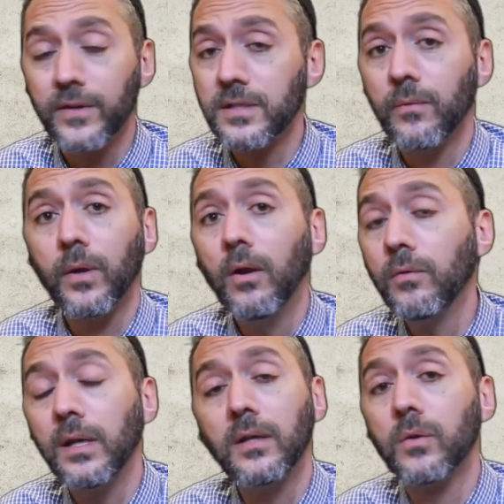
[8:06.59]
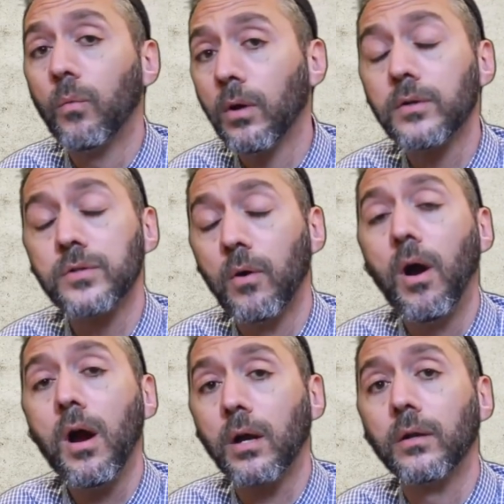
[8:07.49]
of us that we don't need to work so
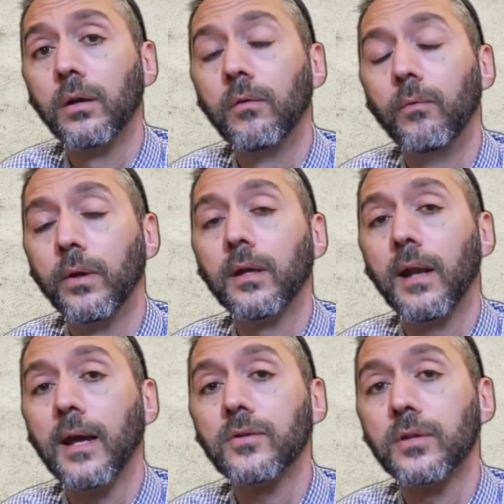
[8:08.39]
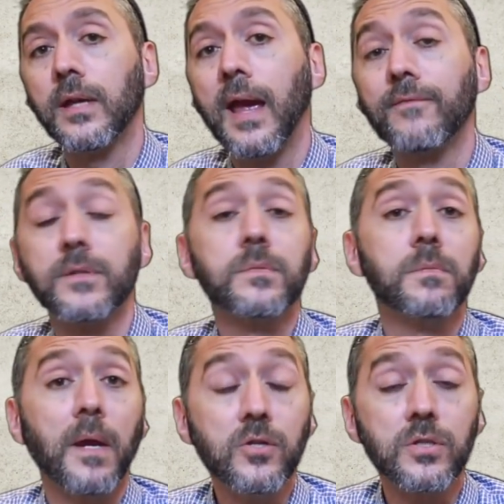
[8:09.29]
hard. We can actually have some
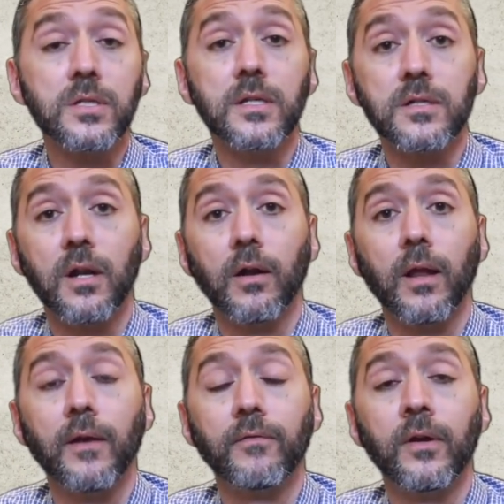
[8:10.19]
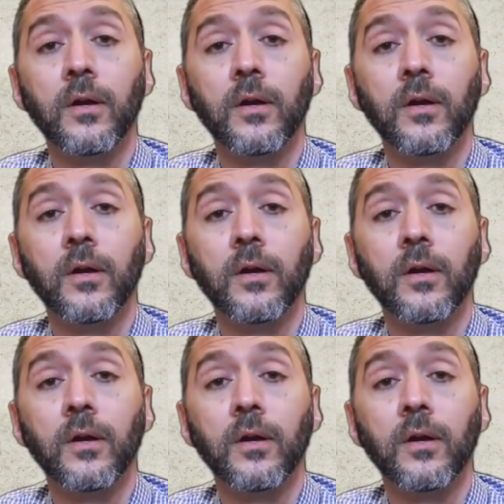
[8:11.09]
spaciousness in our life.